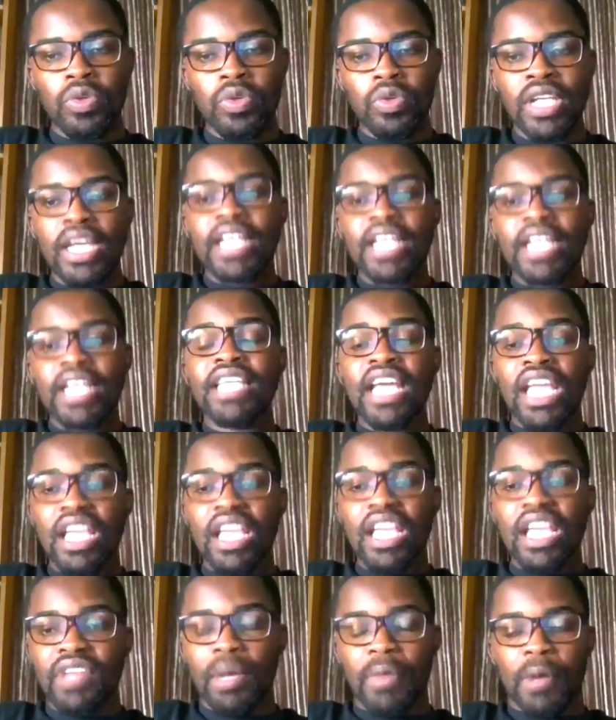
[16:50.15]
they give them
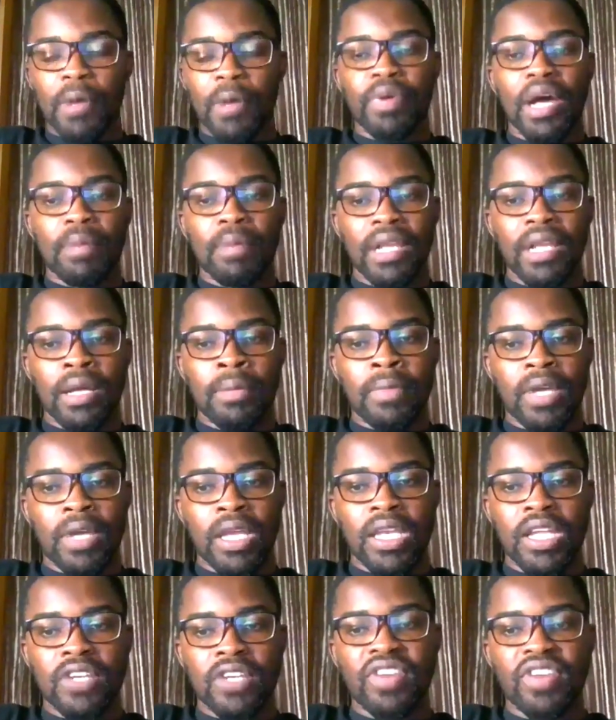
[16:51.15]
a problem and they
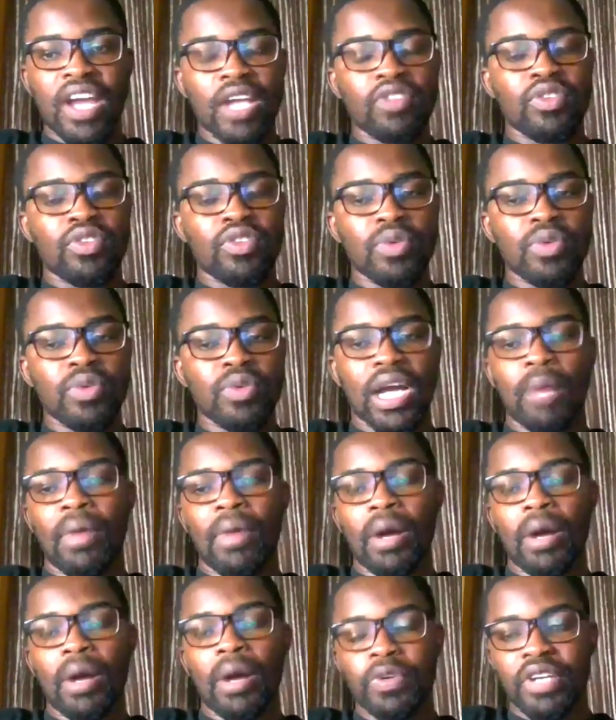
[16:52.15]
try to come up with
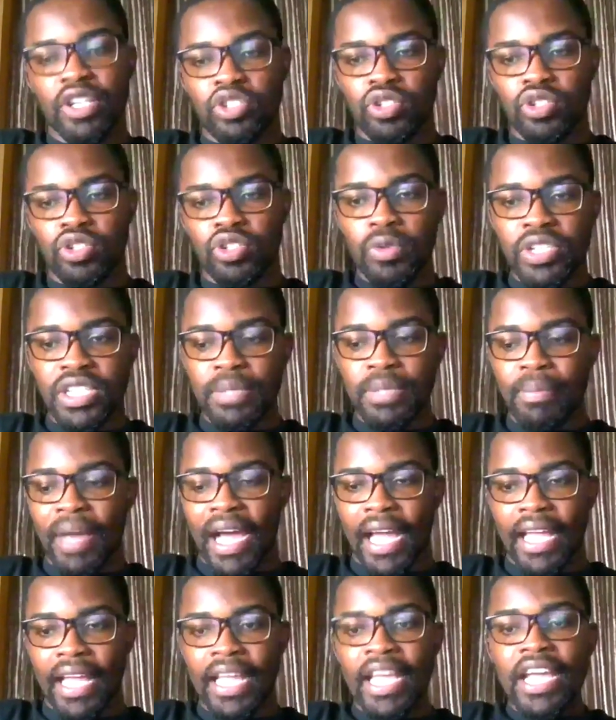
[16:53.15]
a solution by
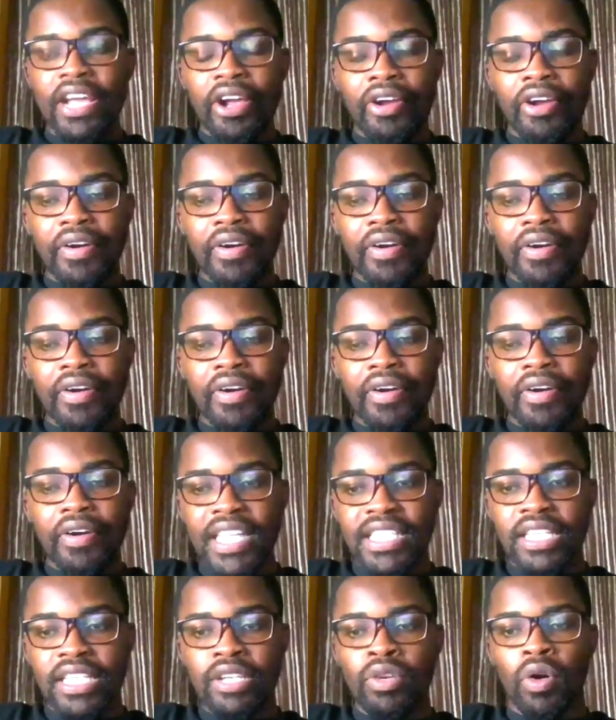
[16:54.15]
creating
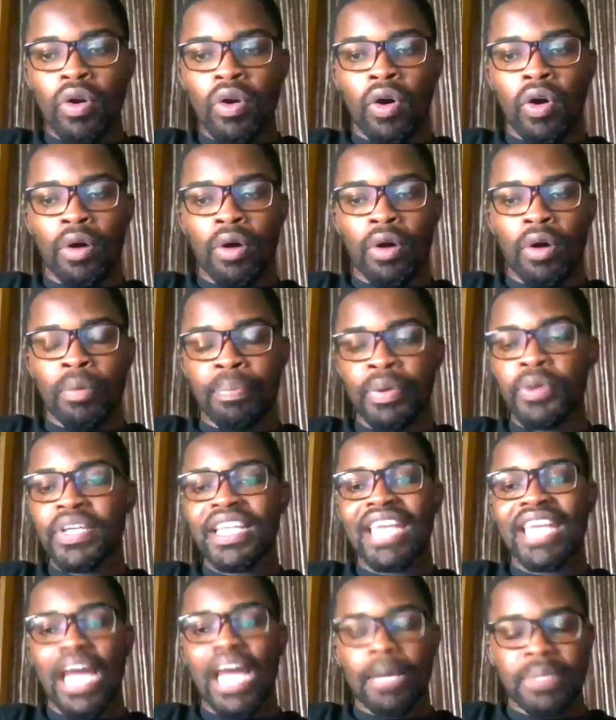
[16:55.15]
or building up
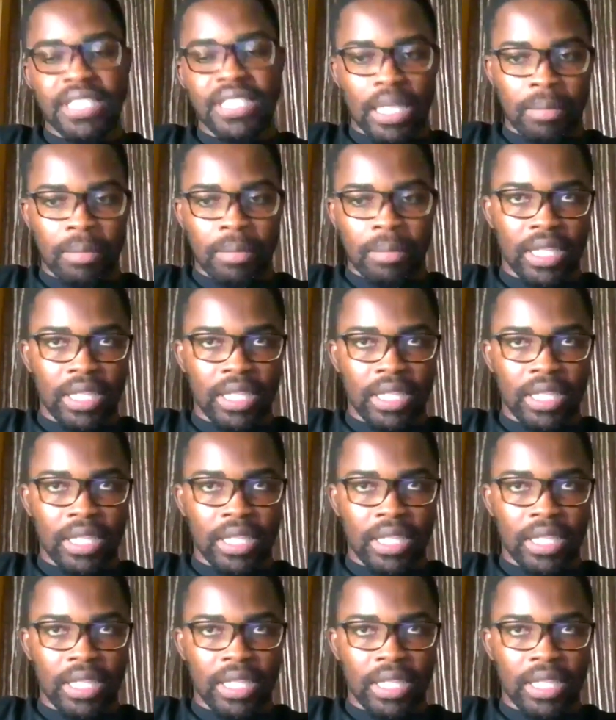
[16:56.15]
something.